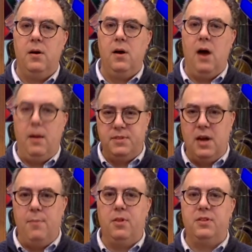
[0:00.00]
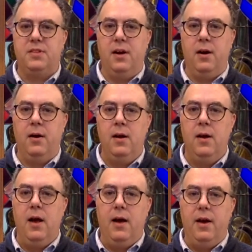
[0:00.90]
I'm Simon Lasserre,
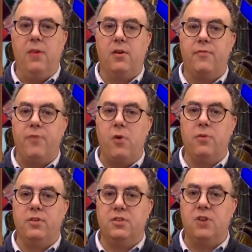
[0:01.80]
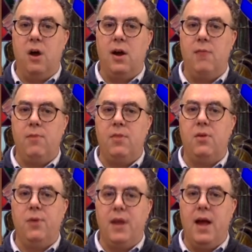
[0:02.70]
and I look forward to talking with
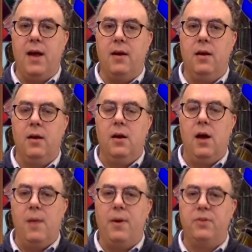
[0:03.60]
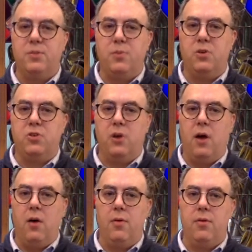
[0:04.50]
you again about spiritual
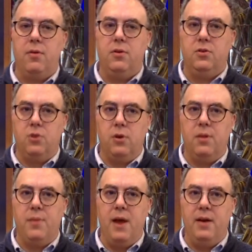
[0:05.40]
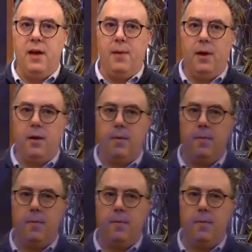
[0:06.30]
health during the pandemic.